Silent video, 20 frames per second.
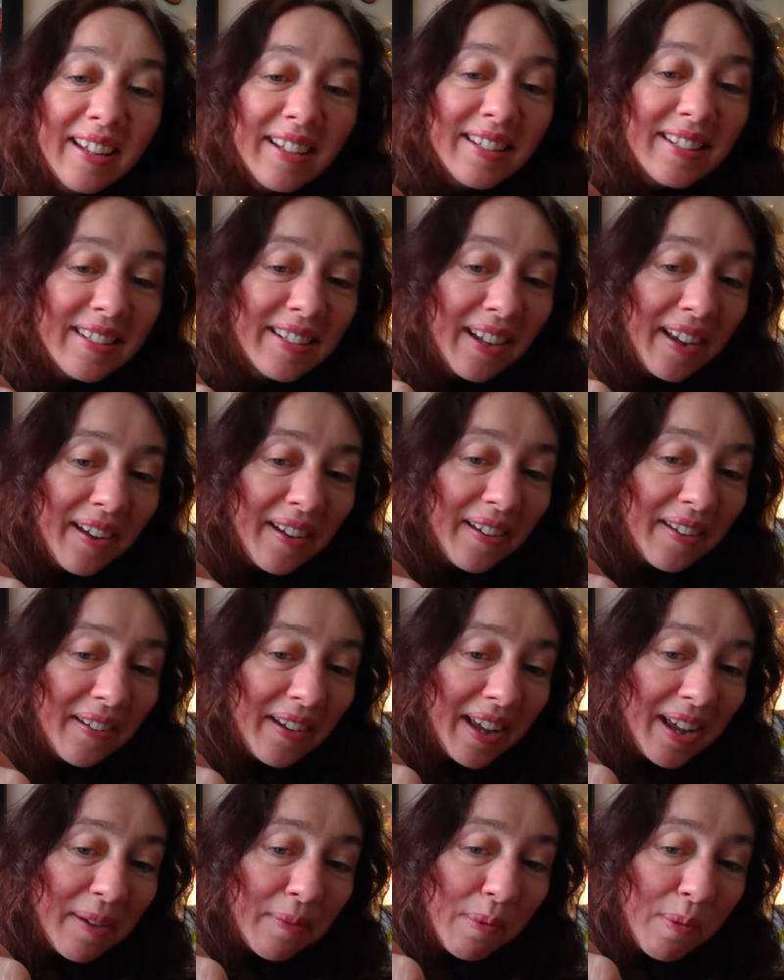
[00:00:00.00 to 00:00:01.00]
So
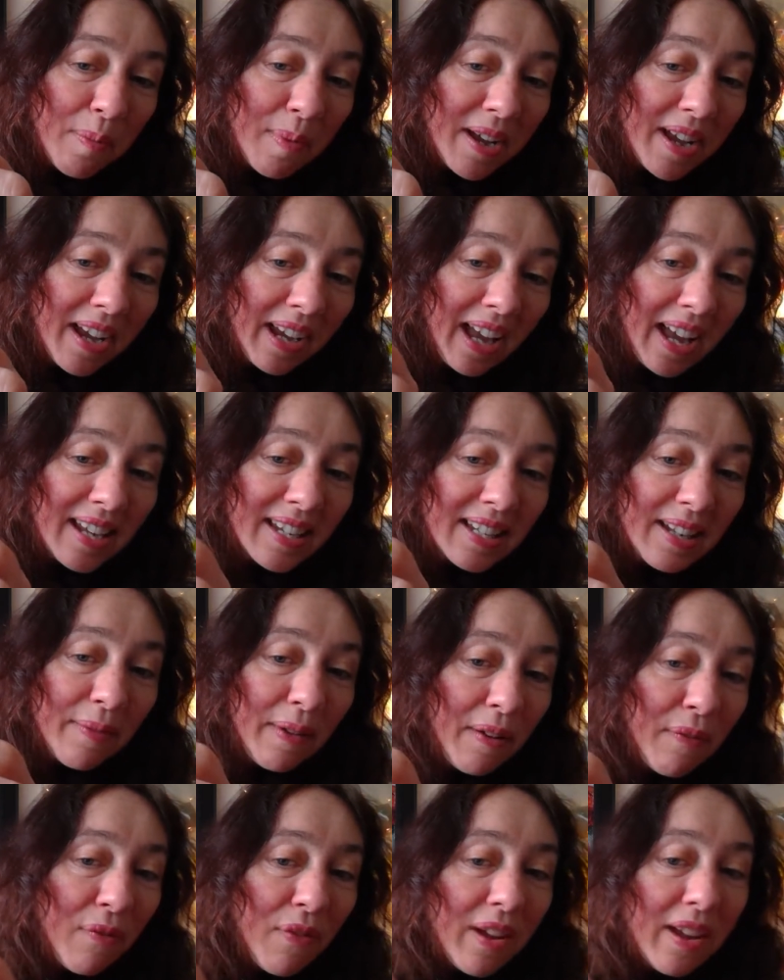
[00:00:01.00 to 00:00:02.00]
it will be again
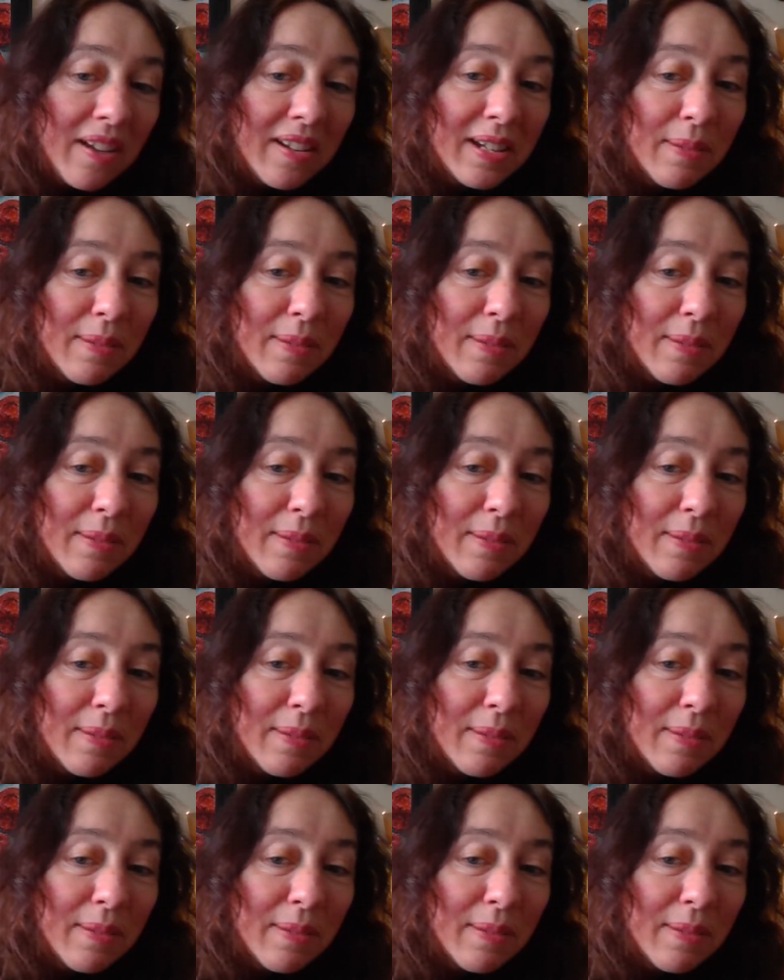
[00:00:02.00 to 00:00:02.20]
something for you